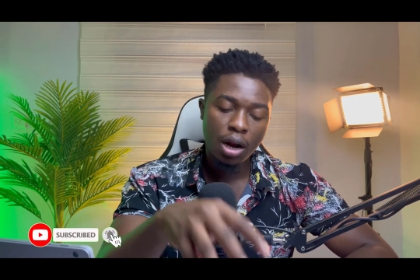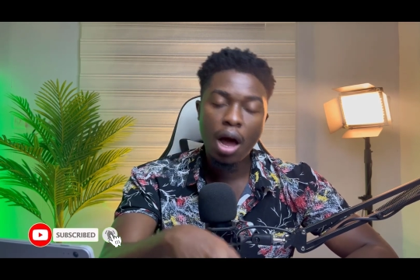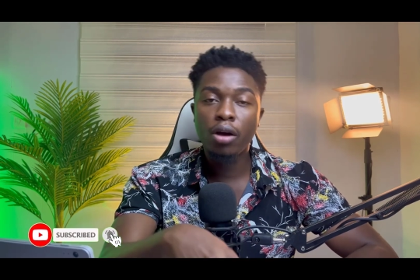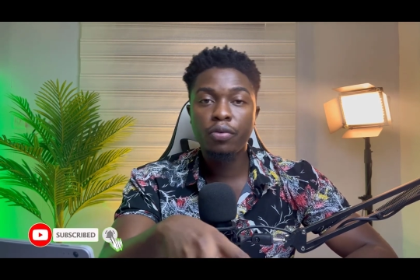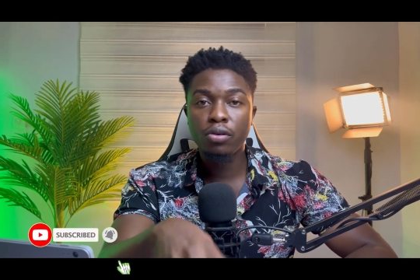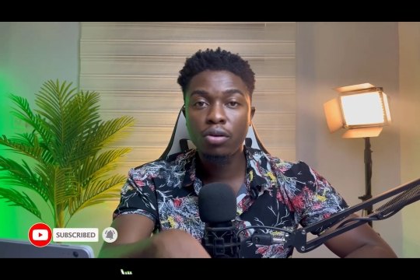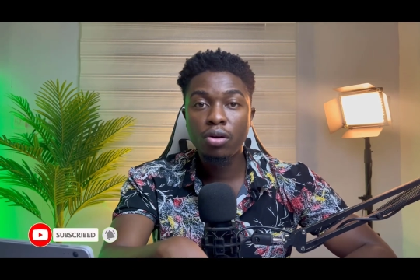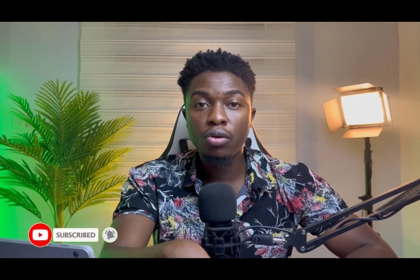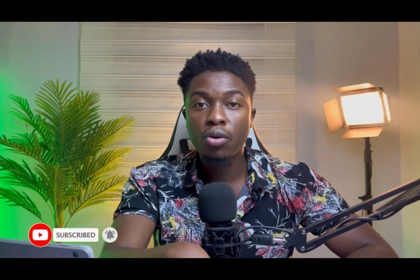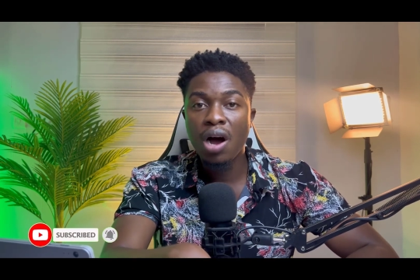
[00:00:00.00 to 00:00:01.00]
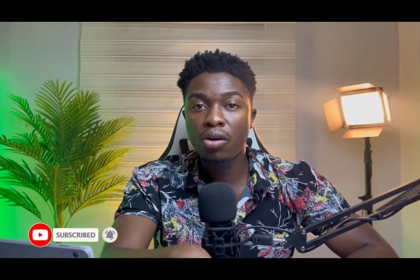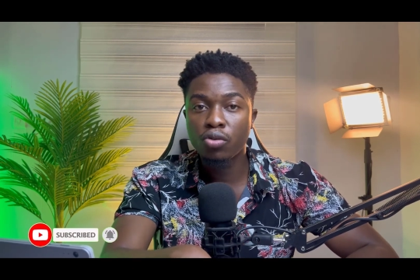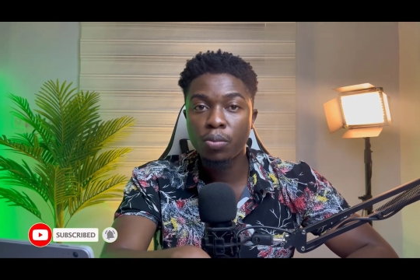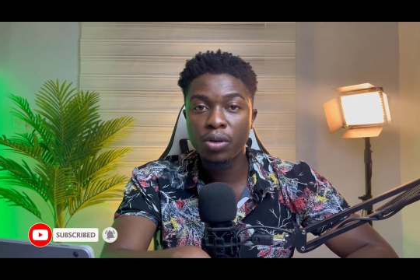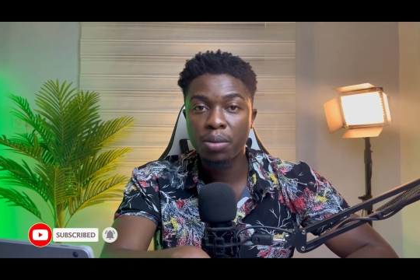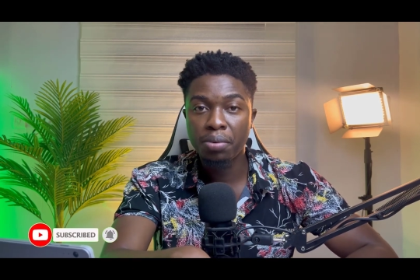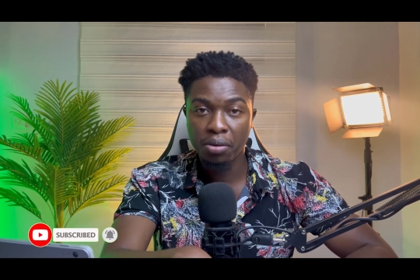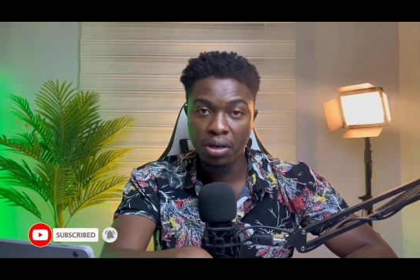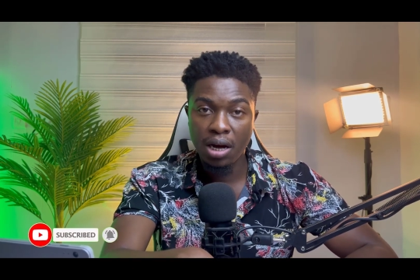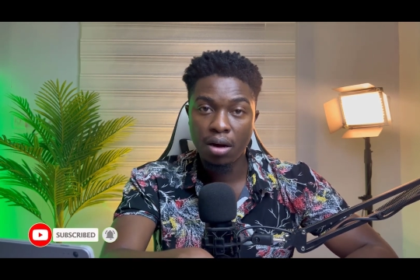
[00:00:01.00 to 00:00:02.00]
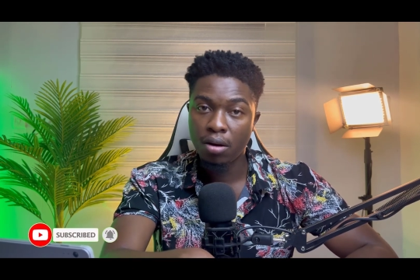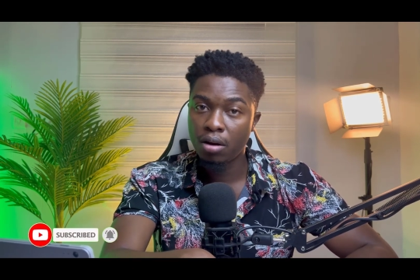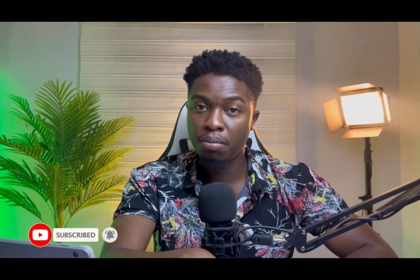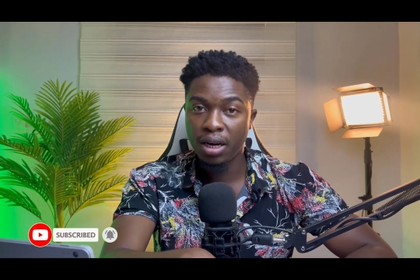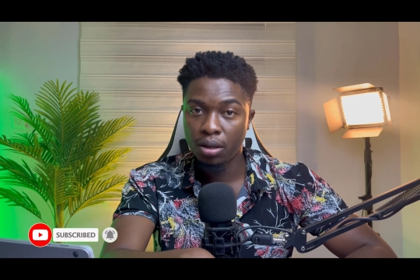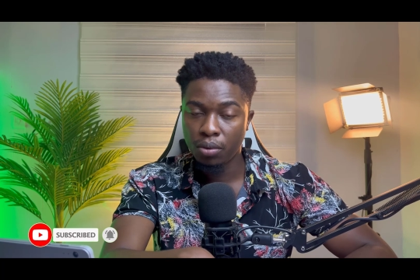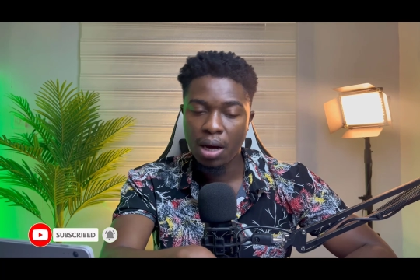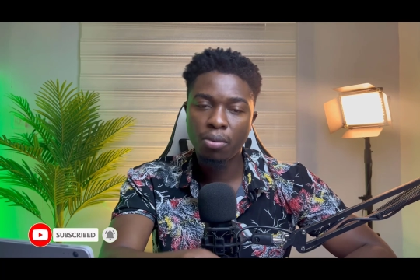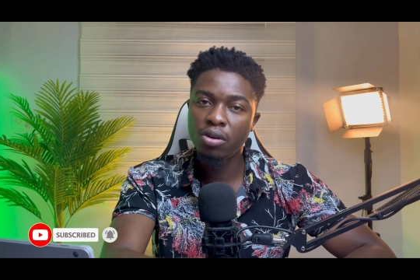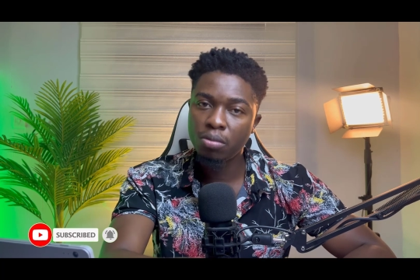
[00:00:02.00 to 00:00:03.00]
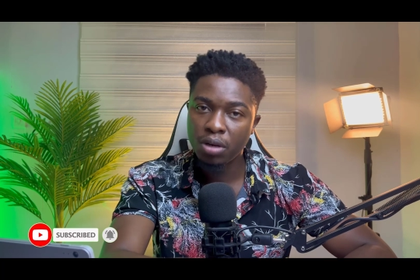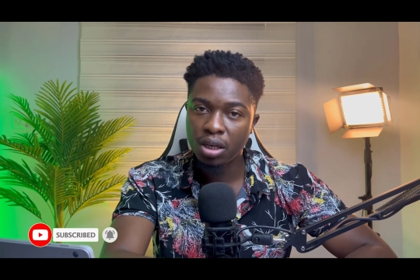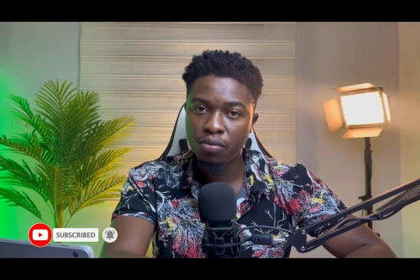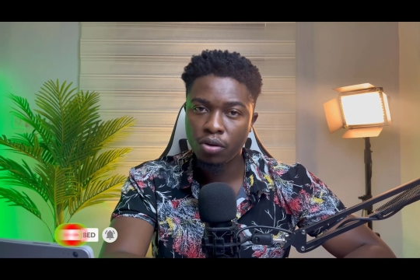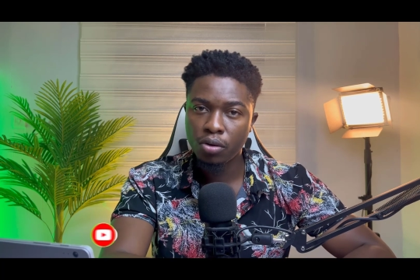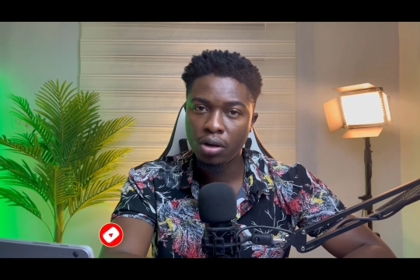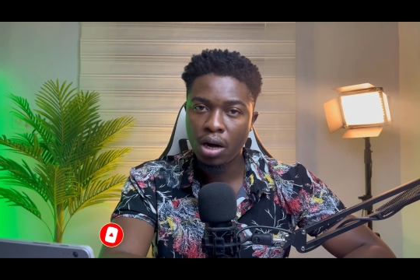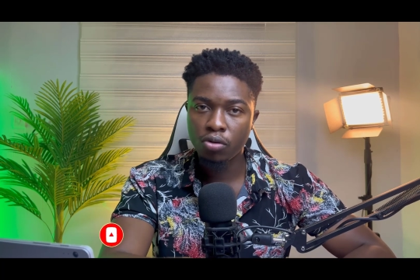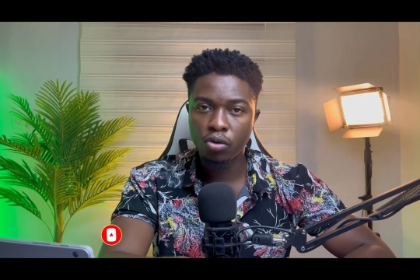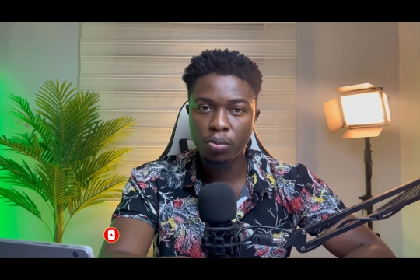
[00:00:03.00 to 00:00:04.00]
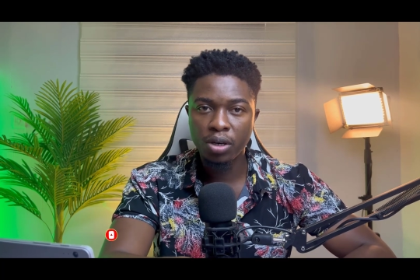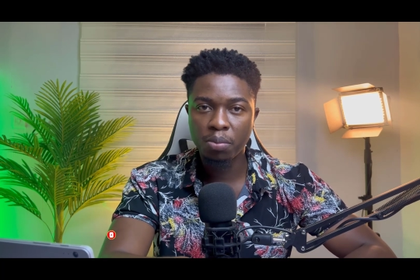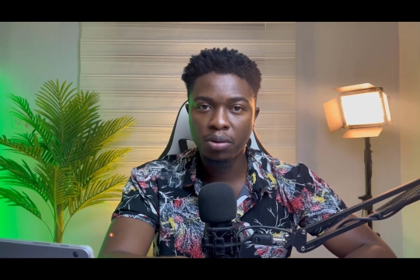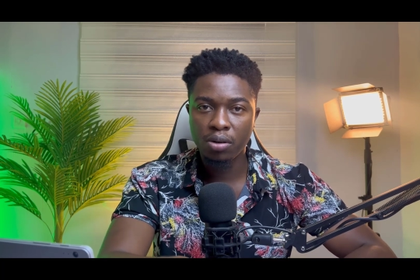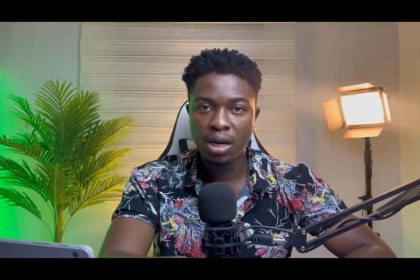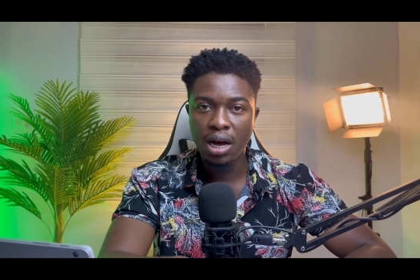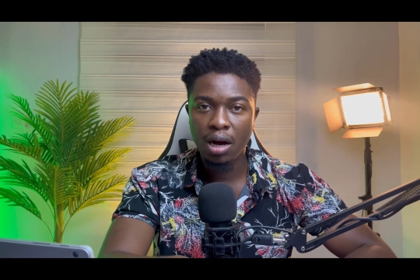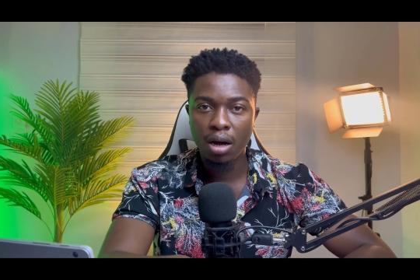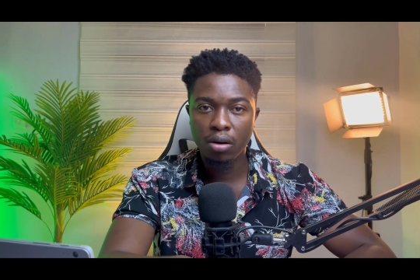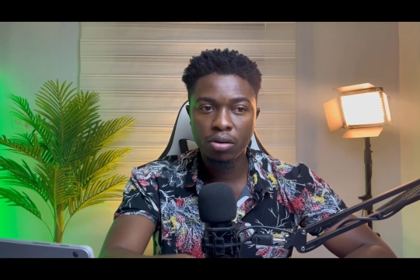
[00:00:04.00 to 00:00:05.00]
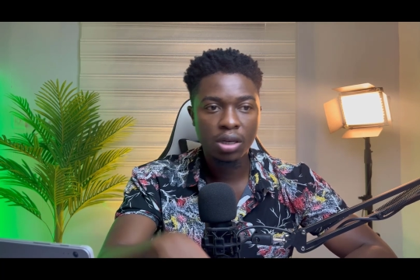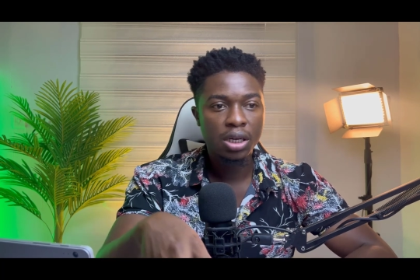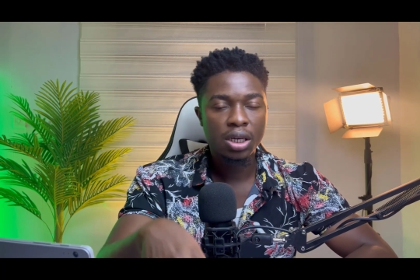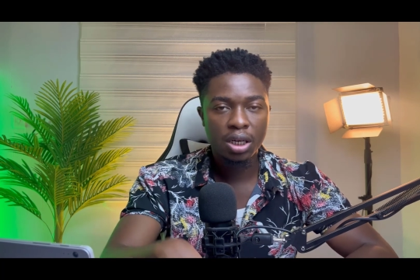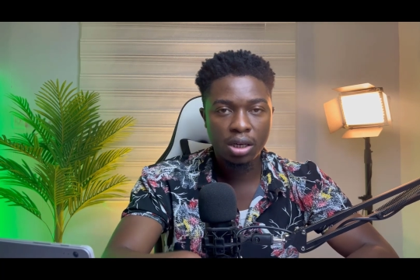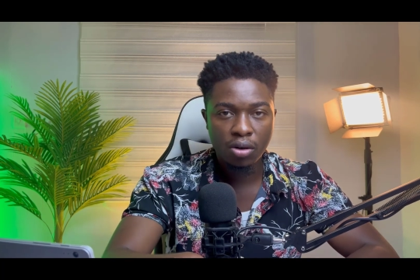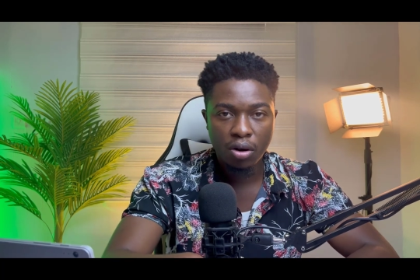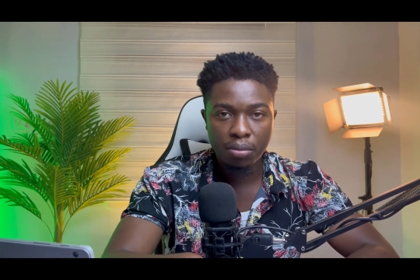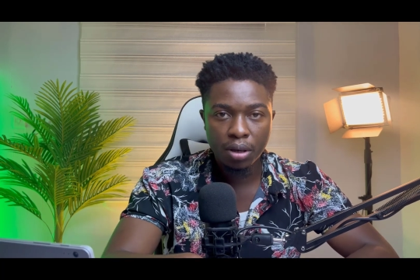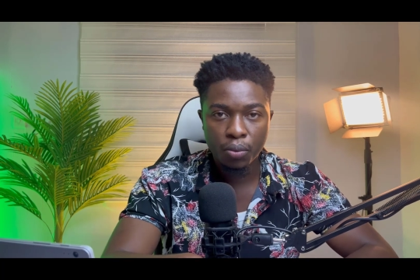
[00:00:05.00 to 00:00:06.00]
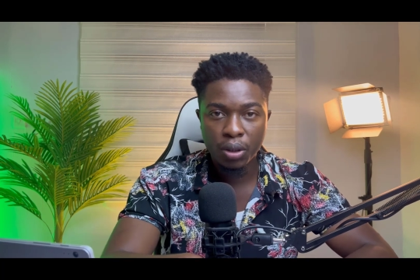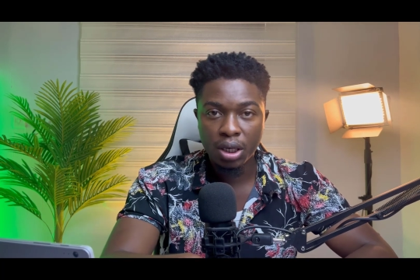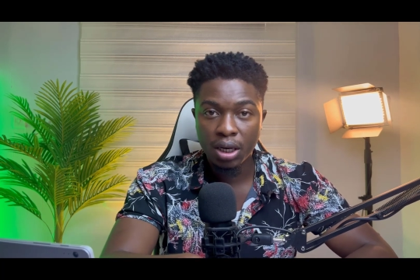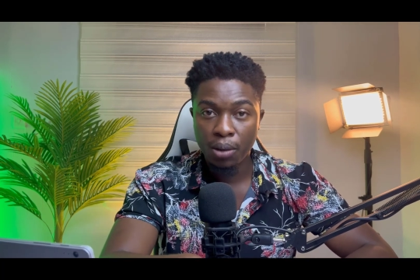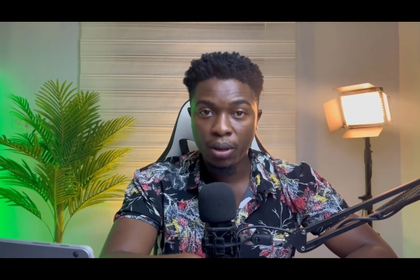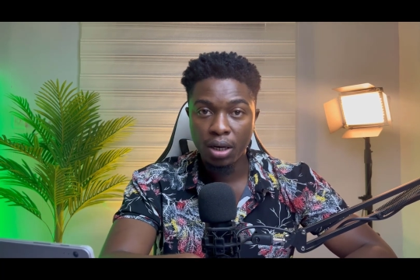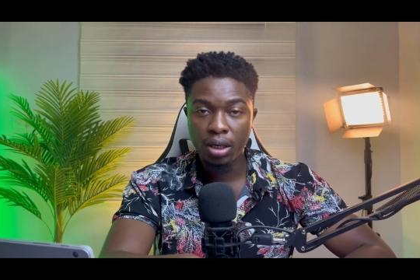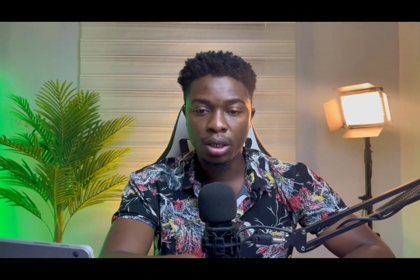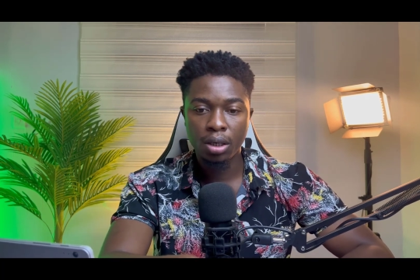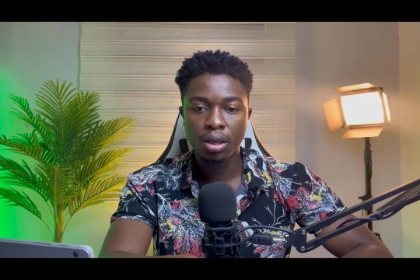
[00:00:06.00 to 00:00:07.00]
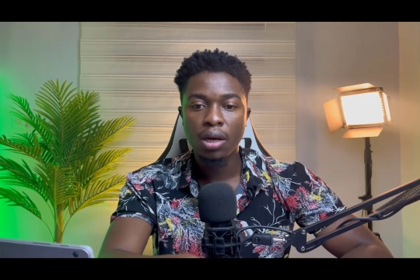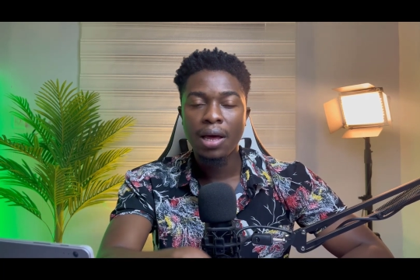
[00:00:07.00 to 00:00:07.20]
Now, if you do not know how to open a Payoneer account, by the way, I'm going to make a video on how to open a Payoneer account in the coming week that we are in,